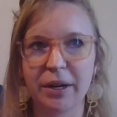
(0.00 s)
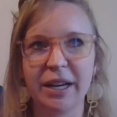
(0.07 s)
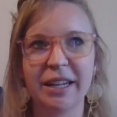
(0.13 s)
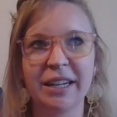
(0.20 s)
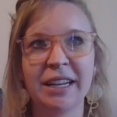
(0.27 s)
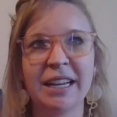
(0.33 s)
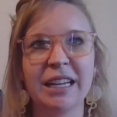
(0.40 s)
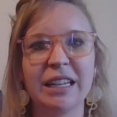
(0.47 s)

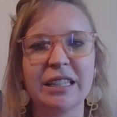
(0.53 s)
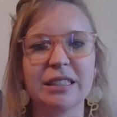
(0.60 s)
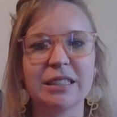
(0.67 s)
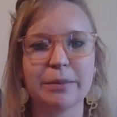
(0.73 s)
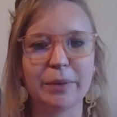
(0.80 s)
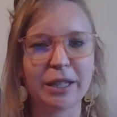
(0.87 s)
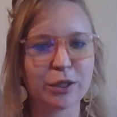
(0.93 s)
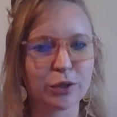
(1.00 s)
but
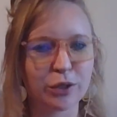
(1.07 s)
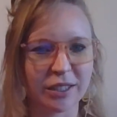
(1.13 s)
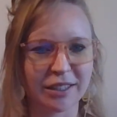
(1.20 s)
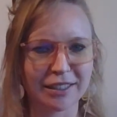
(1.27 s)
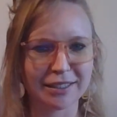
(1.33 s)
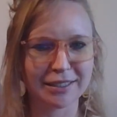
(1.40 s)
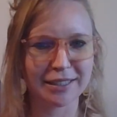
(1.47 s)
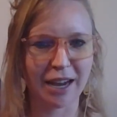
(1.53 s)
especially
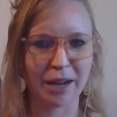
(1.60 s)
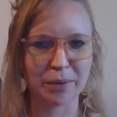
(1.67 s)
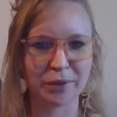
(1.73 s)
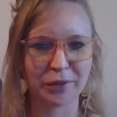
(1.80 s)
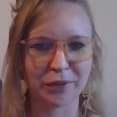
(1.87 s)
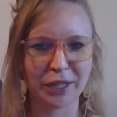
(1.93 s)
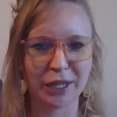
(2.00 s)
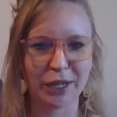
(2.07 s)
this time
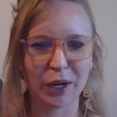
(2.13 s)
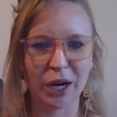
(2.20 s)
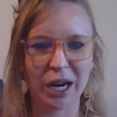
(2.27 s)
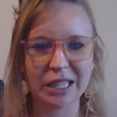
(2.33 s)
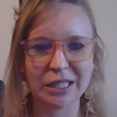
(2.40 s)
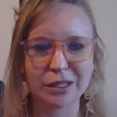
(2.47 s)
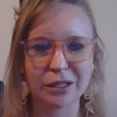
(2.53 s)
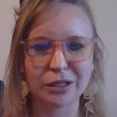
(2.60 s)
of year,
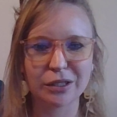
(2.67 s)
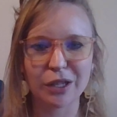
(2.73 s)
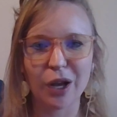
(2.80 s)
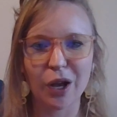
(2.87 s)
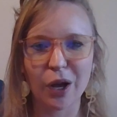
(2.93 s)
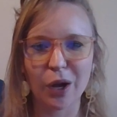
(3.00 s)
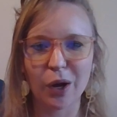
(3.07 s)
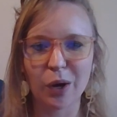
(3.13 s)
it's
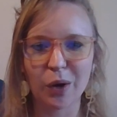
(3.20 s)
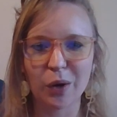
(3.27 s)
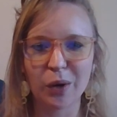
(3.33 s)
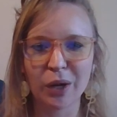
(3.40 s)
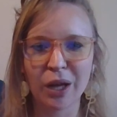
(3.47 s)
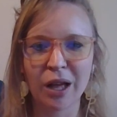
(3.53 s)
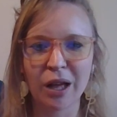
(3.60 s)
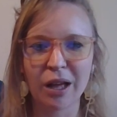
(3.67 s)

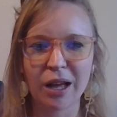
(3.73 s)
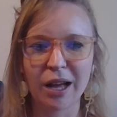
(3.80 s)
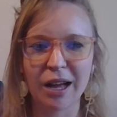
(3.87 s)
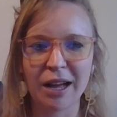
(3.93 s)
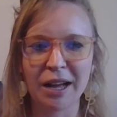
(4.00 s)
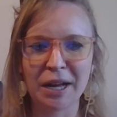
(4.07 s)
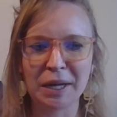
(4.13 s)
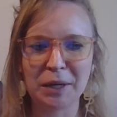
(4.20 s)
so.
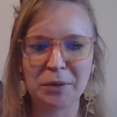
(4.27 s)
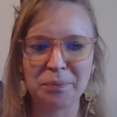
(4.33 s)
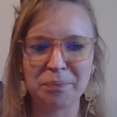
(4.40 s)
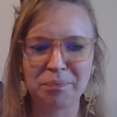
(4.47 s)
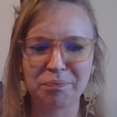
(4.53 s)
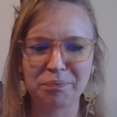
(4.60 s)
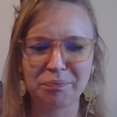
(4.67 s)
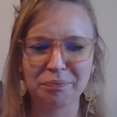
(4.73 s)
Um,